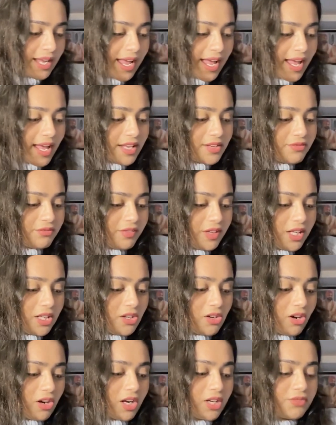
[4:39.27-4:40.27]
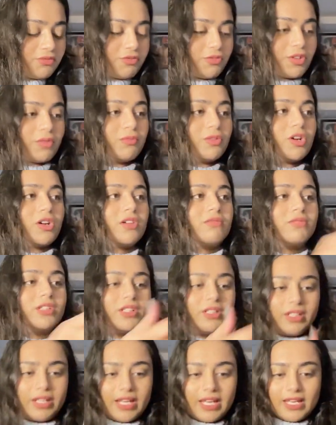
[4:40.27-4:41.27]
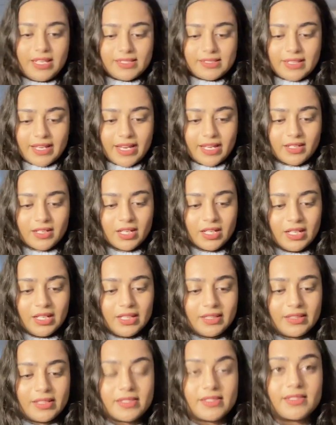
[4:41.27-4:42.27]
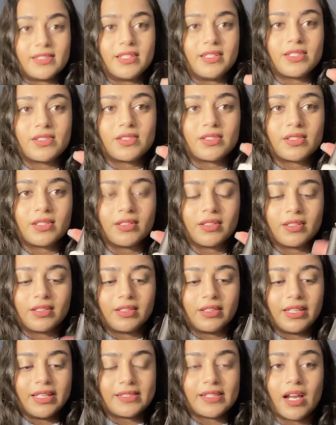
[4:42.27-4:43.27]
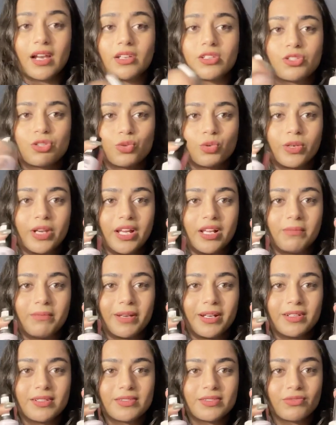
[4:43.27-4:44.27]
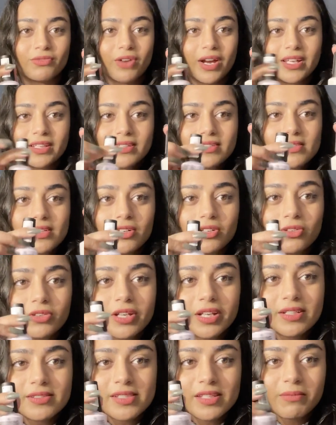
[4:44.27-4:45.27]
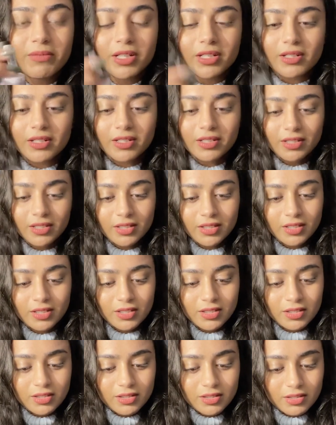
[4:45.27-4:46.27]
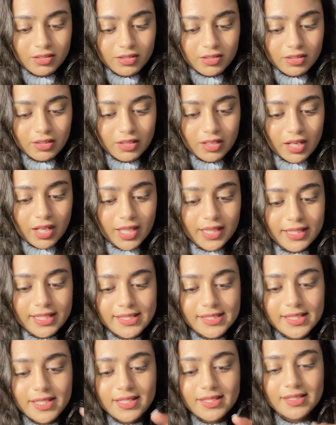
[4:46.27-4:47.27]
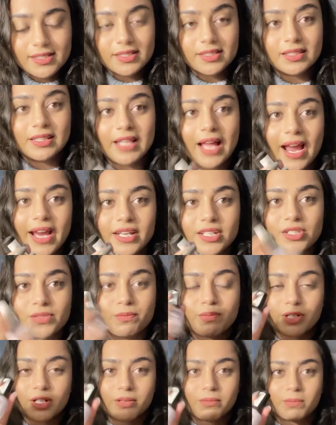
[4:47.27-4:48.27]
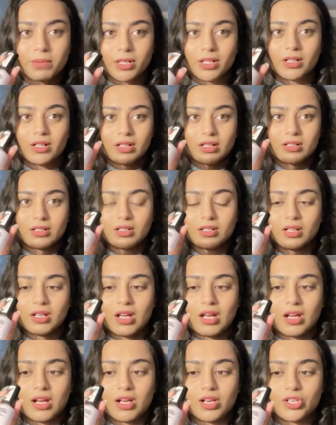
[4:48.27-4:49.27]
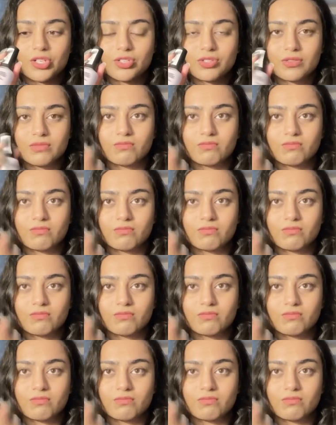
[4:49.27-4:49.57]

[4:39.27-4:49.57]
and we got from normal is like this is these are two nail paints why these are looking similar uh, this is light purple uh,